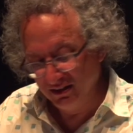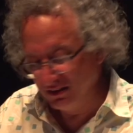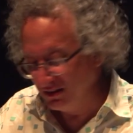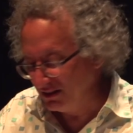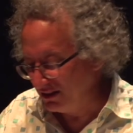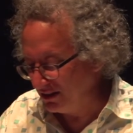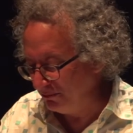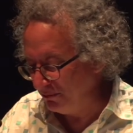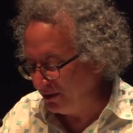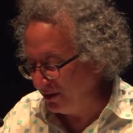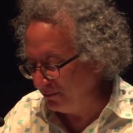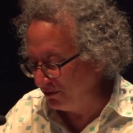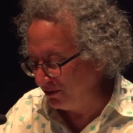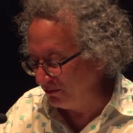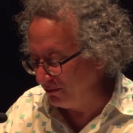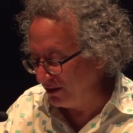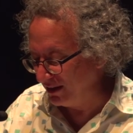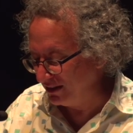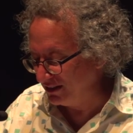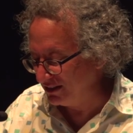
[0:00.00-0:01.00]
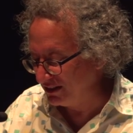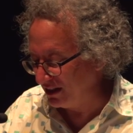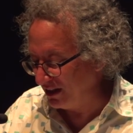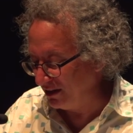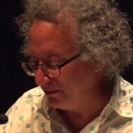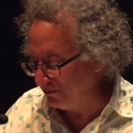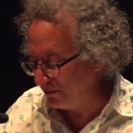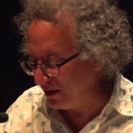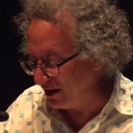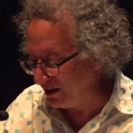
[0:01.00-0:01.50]
Some people might
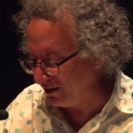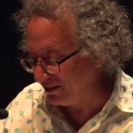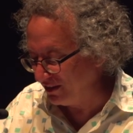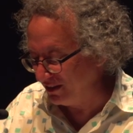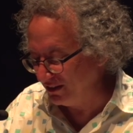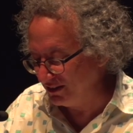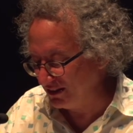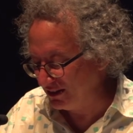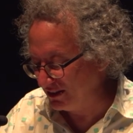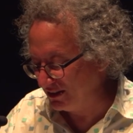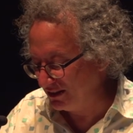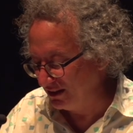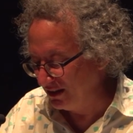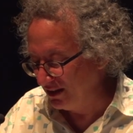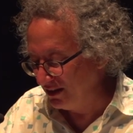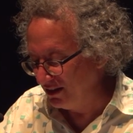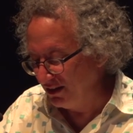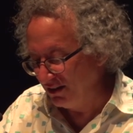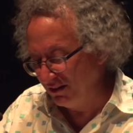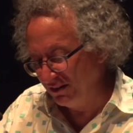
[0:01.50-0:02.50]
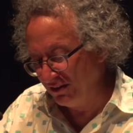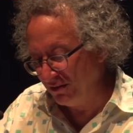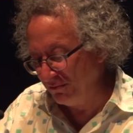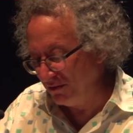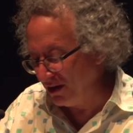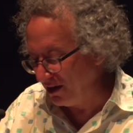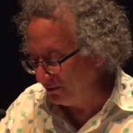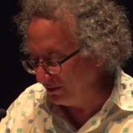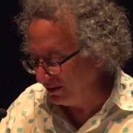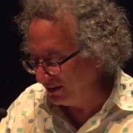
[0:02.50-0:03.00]
cite Balthus, though I'm
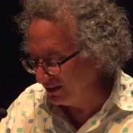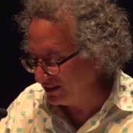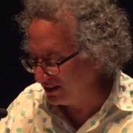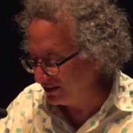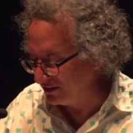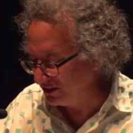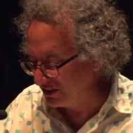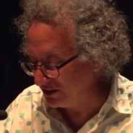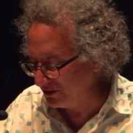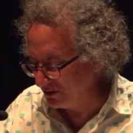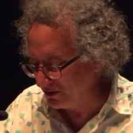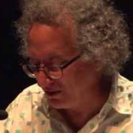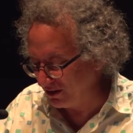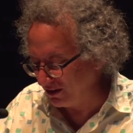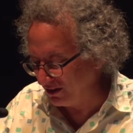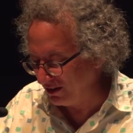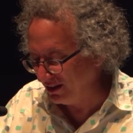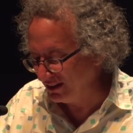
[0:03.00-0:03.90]
not really so sure.